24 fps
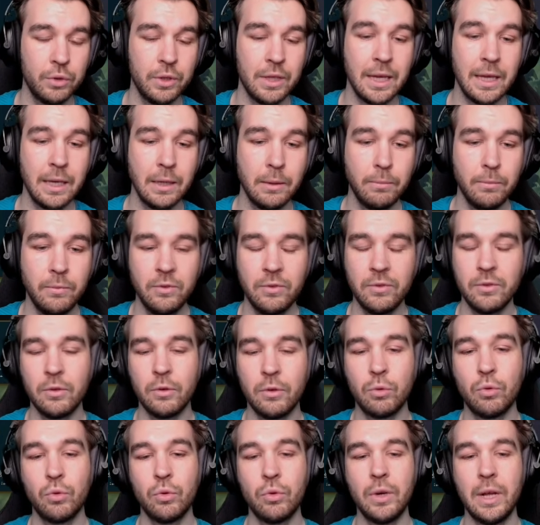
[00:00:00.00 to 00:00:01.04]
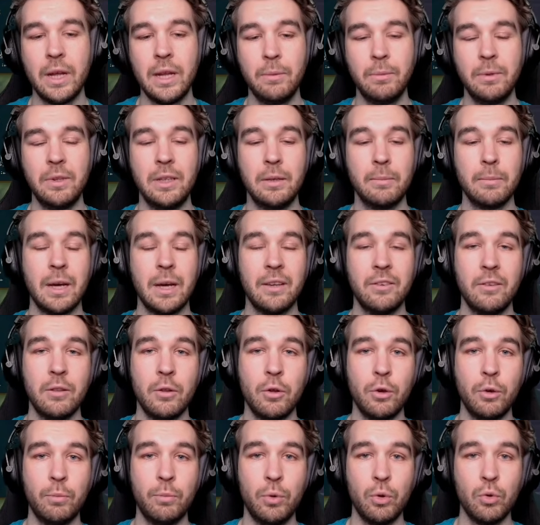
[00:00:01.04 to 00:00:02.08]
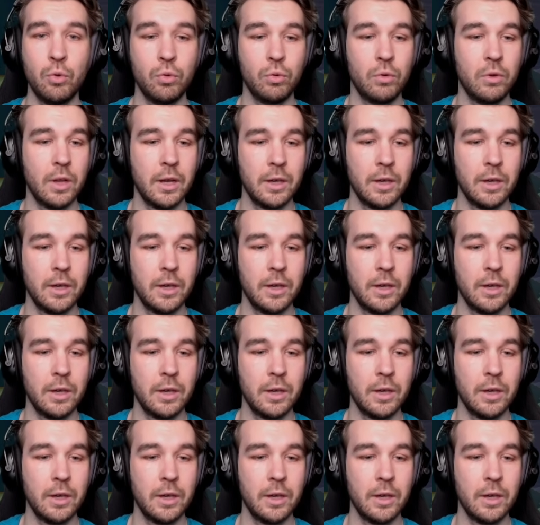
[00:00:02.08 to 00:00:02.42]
games or enemy team has a lot of poke,